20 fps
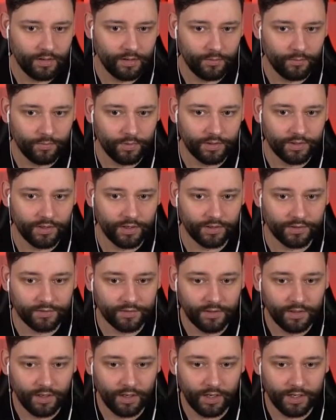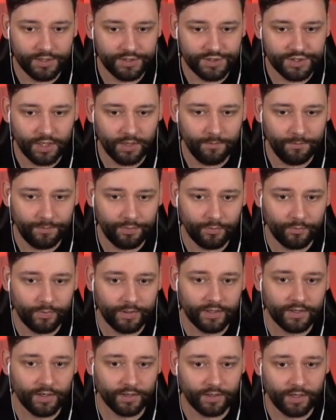We're good. I jump. We're
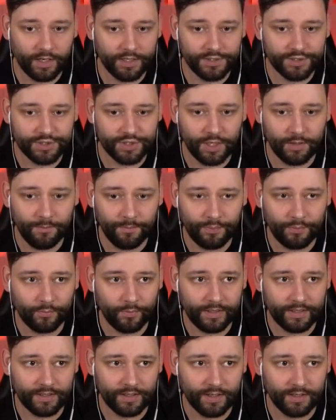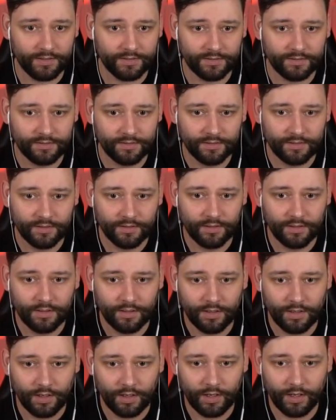good. I jump. We're good.
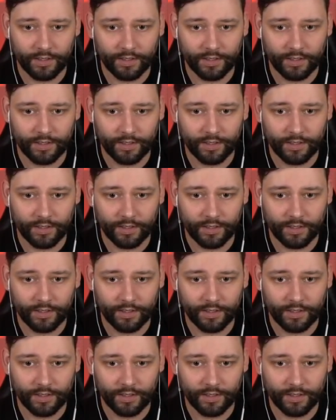I